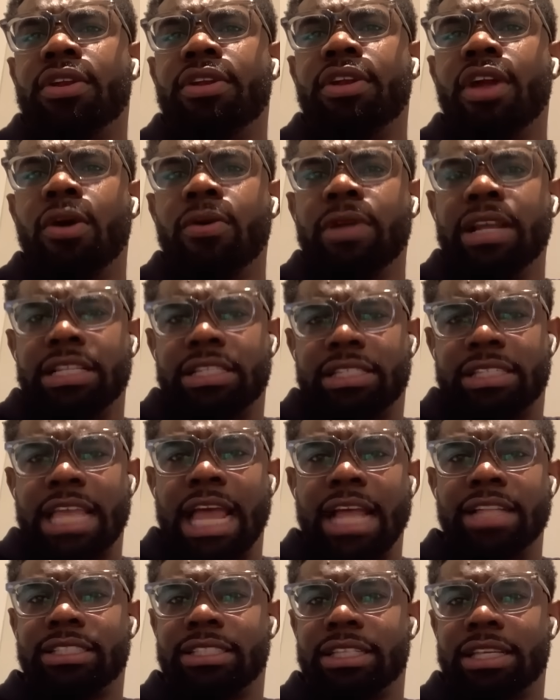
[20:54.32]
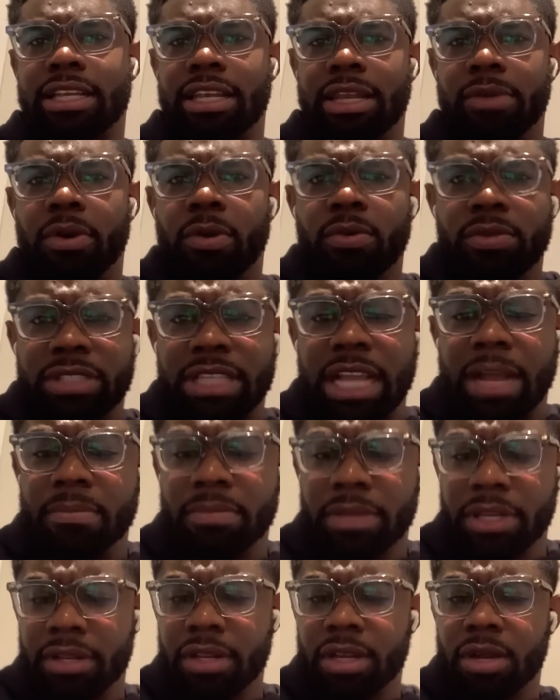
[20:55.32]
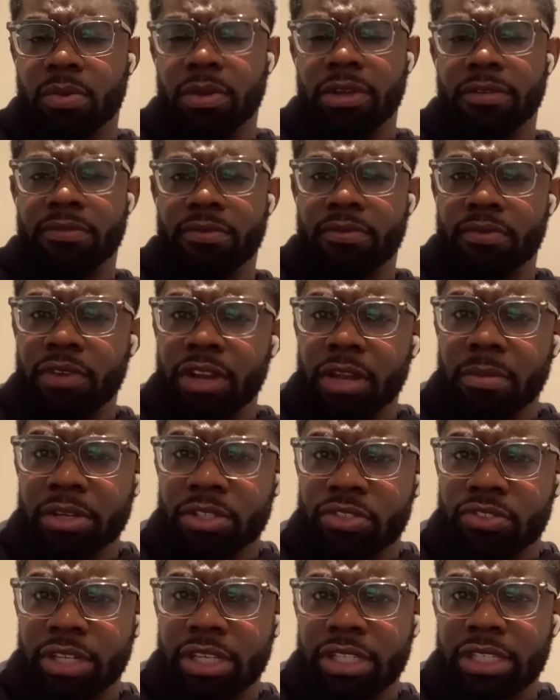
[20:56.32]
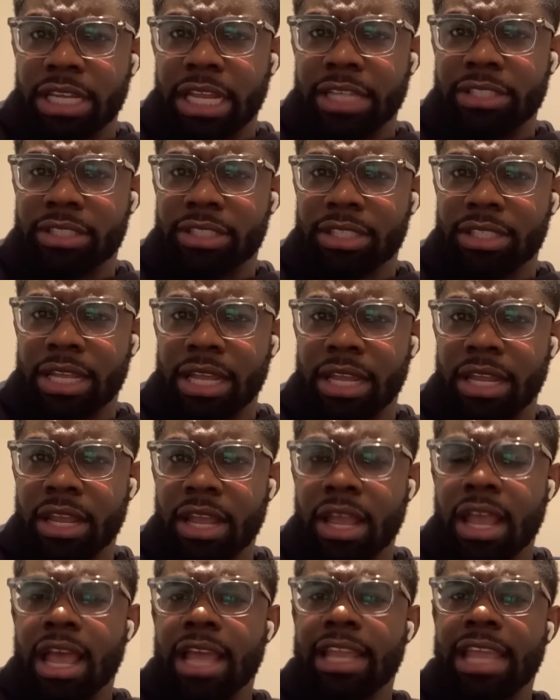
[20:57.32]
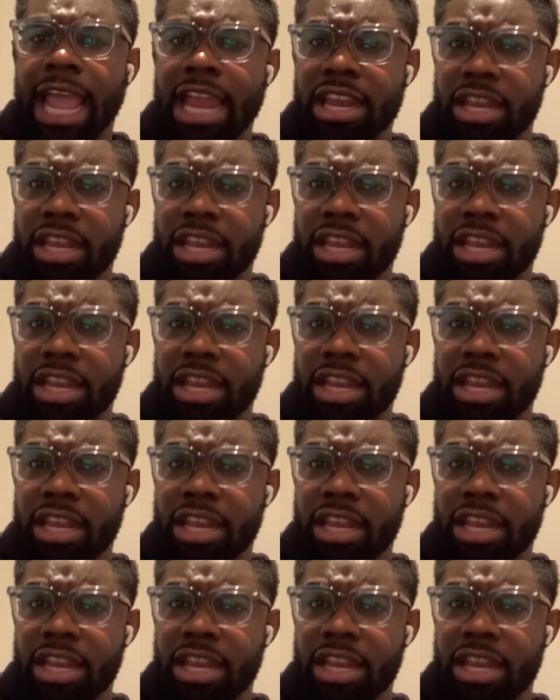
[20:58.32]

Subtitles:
notice tactically what was happening, though, with Real Madrid yesterday? Again,